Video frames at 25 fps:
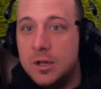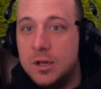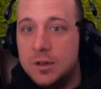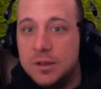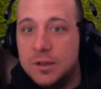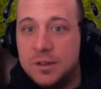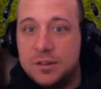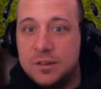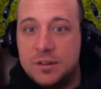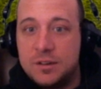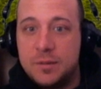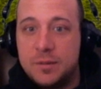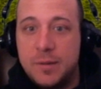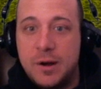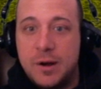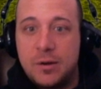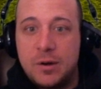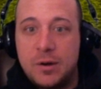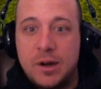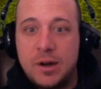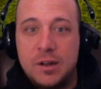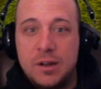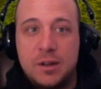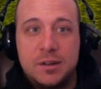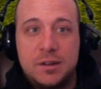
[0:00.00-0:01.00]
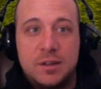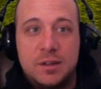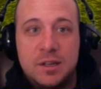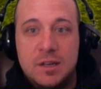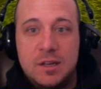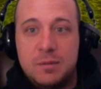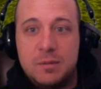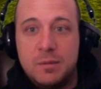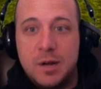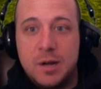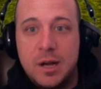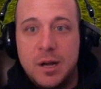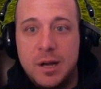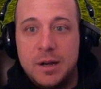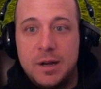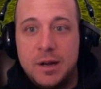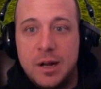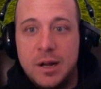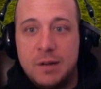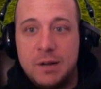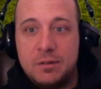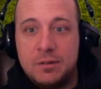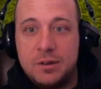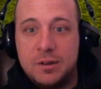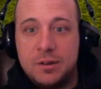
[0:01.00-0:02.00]
This is about where I like to keep mine,
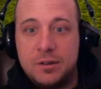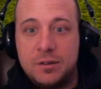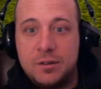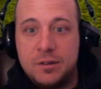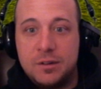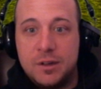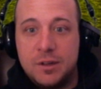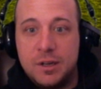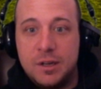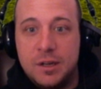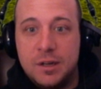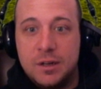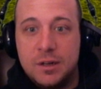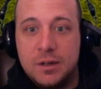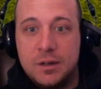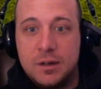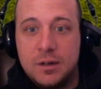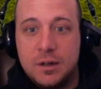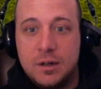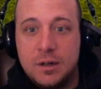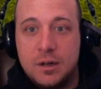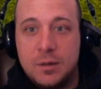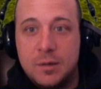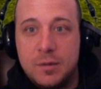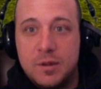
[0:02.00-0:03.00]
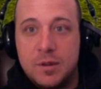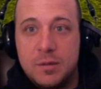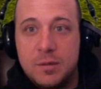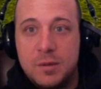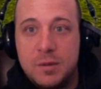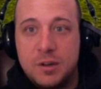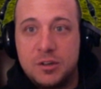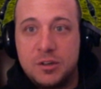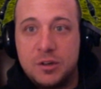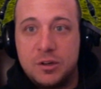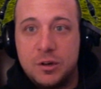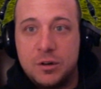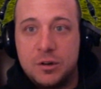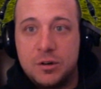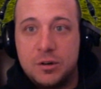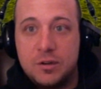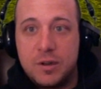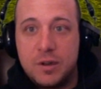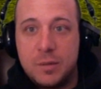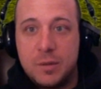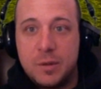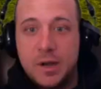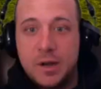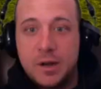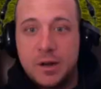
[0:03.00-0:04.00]
obviously, and then make sure you turn
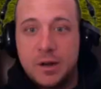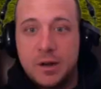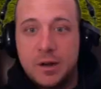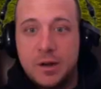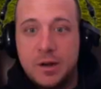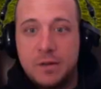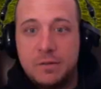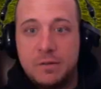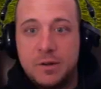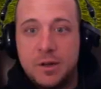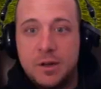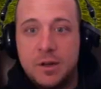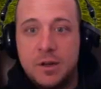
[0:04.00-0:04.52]
that back off.